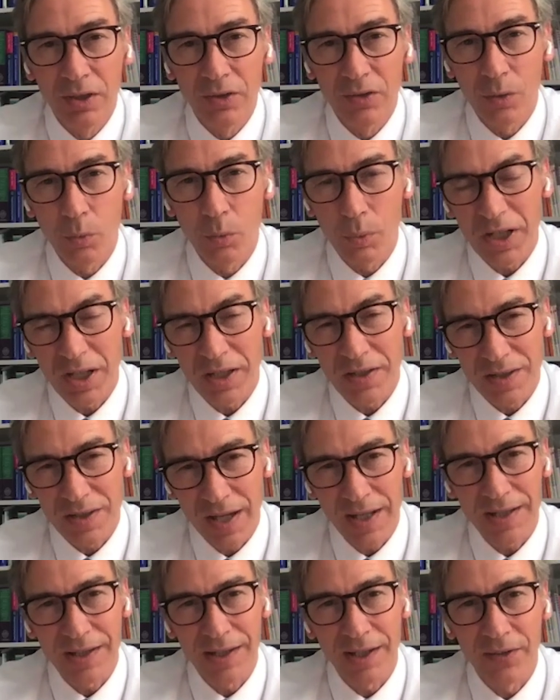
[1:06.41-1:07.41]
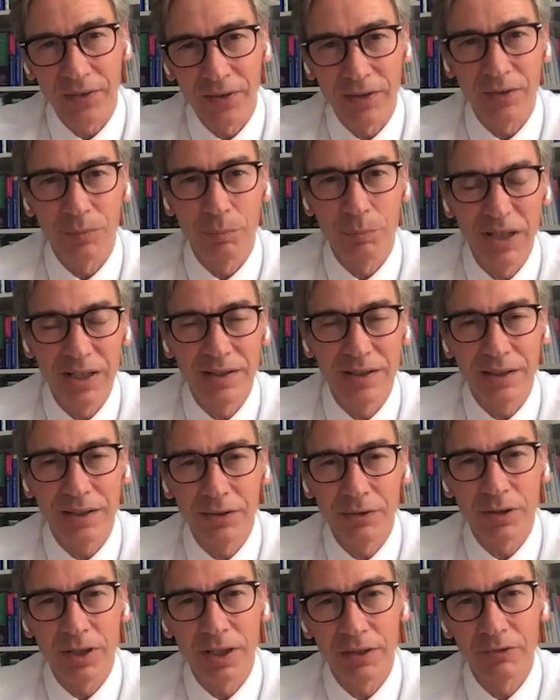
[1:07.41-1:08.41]
So when attending this
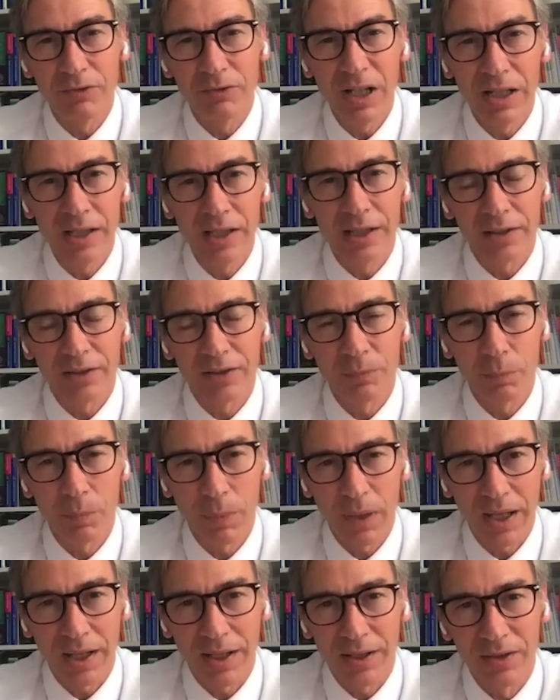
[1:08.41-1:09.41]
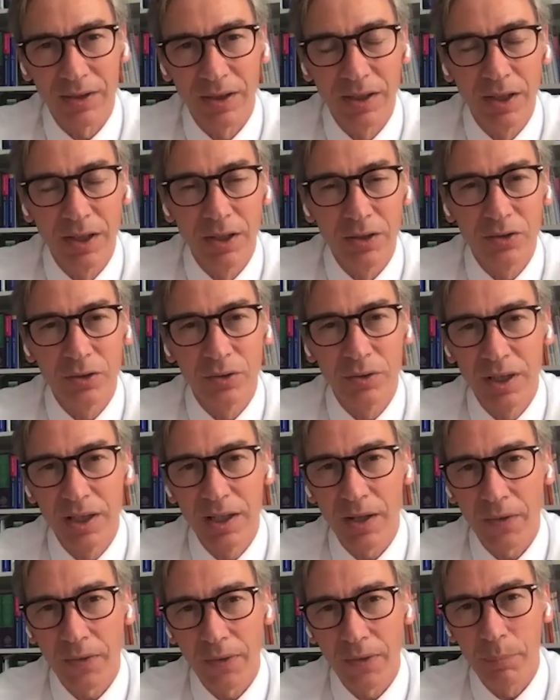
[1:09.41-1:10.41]
meeting, you can really expect to
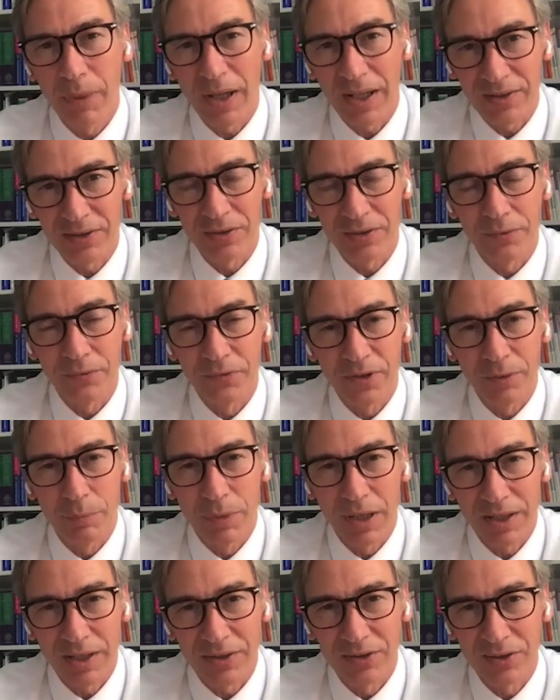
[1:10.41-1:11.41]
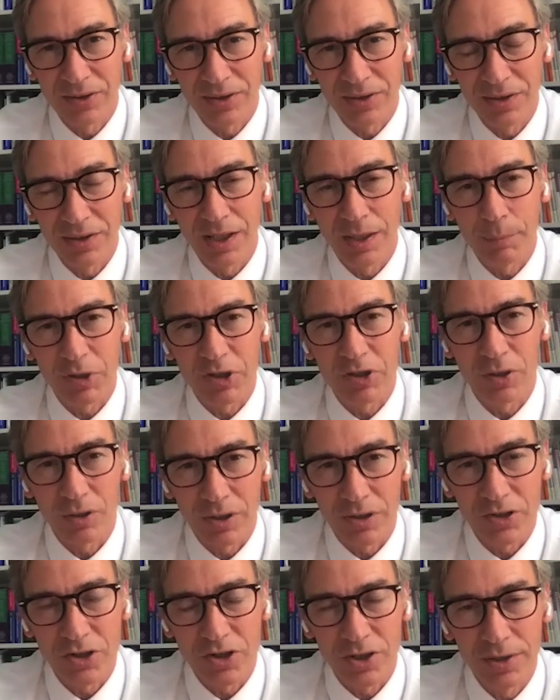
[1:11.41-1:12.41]
hear the best of the best in
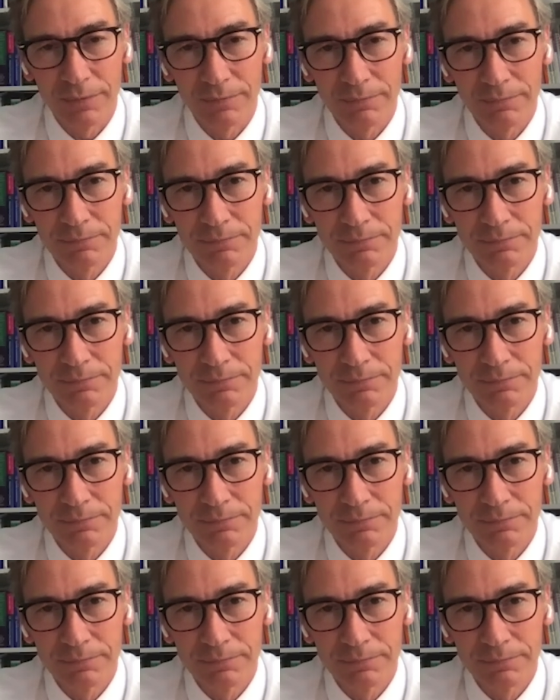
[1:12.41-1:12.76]
hepatology.